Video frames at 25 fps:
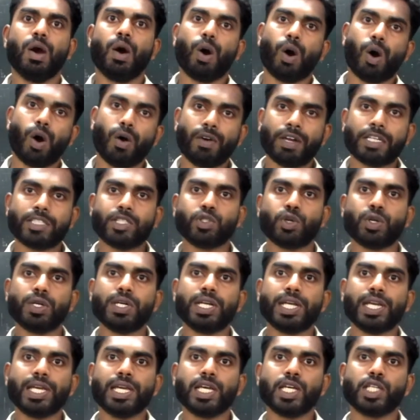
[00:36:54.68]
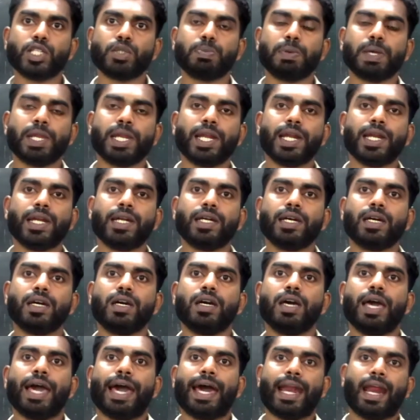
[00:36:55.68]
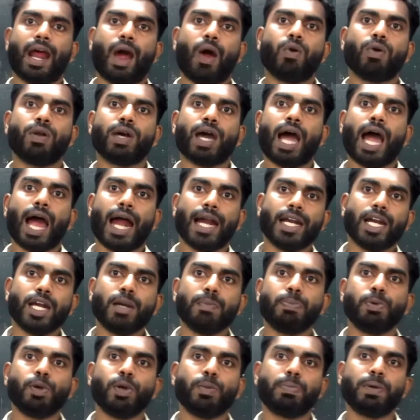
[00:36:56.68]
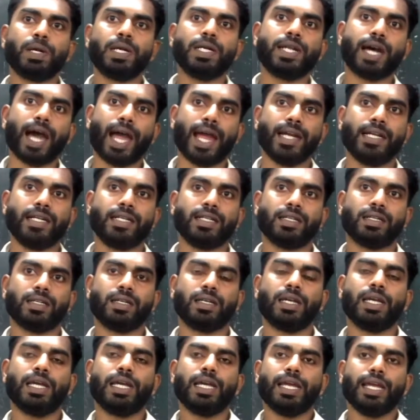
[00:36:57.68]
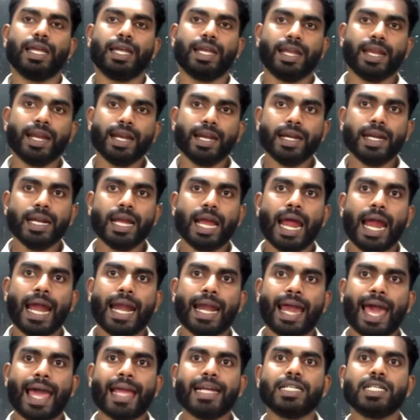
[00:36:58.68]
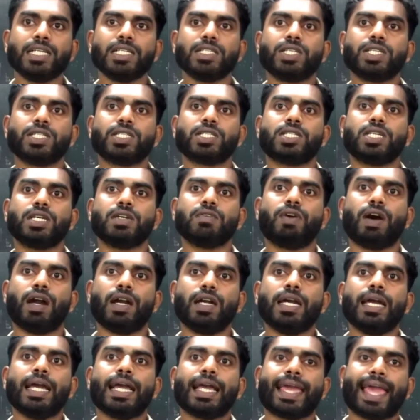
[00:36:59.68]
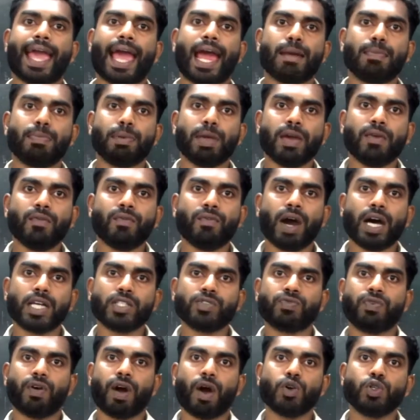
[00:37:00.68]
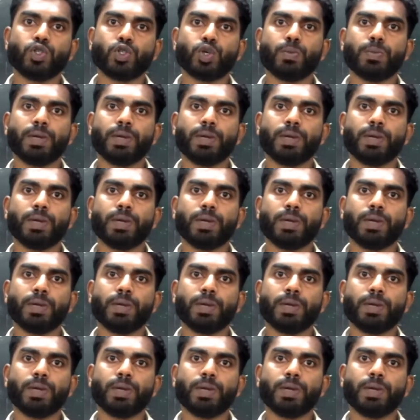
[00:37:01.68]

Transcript: Over 20 years period, around 100 people died. In 1961, cadmium was found to